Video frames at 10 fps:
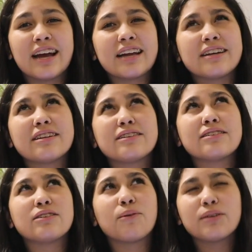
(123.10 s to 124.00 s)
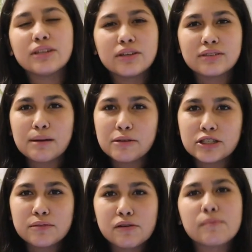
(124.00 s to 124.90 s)
I don't really use that
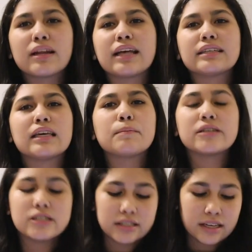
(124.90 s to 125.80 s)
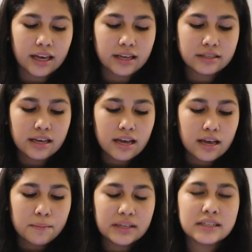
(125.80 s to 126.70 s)
much anymore, but I like to keep it just in case.
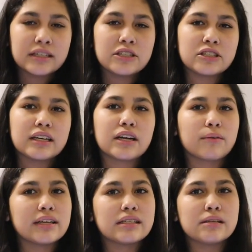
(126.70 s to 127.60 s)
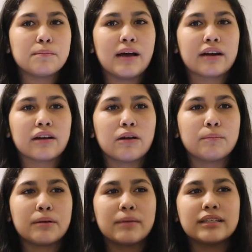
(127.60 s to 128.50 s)
Basically just like erases the
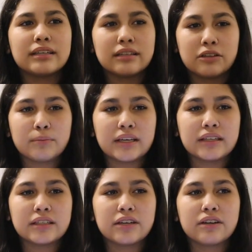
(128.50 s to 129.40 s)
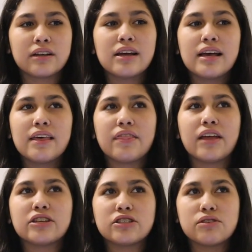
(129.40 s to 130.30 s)
background, but it makes it a little bit easier
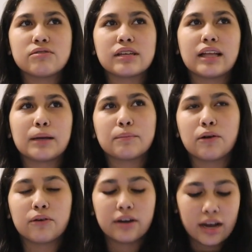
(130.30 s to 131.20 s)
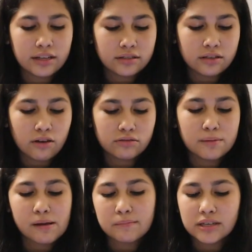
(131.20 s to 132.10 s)
than just using like Procreate, so
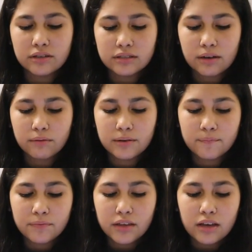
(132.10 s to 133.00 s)
sometimes I use that one.